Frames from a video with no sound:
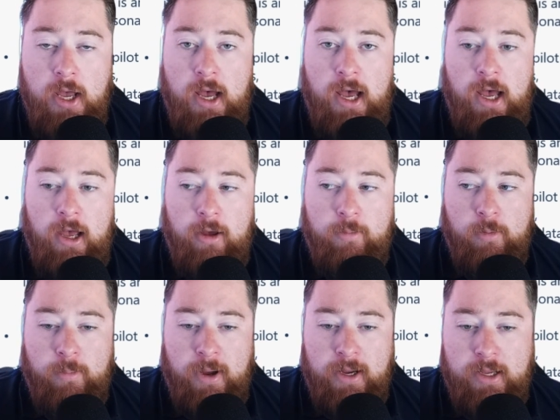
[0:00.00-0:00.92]

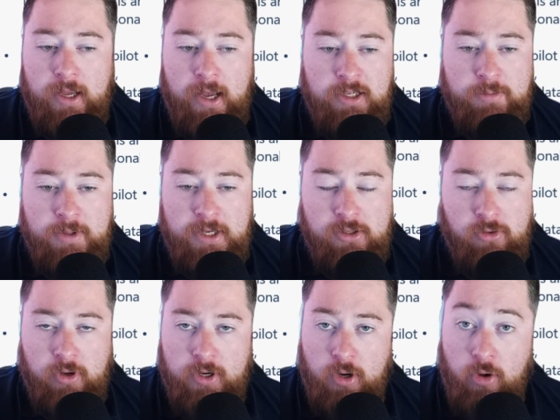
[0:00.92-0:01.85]
My expertise
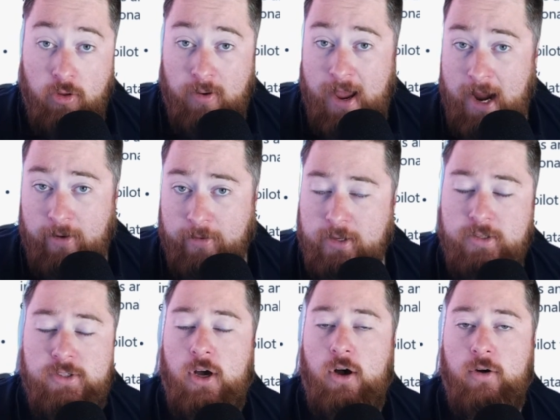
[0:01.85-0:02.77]
are in other
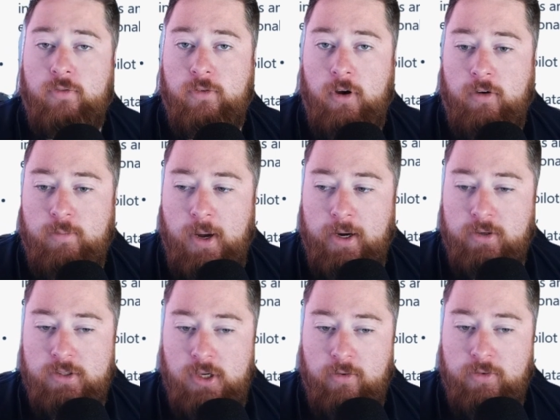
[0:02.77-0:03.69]
areas of
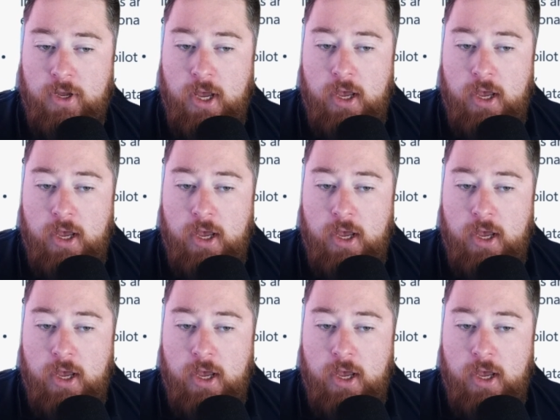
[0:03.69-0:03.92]
Microsoft.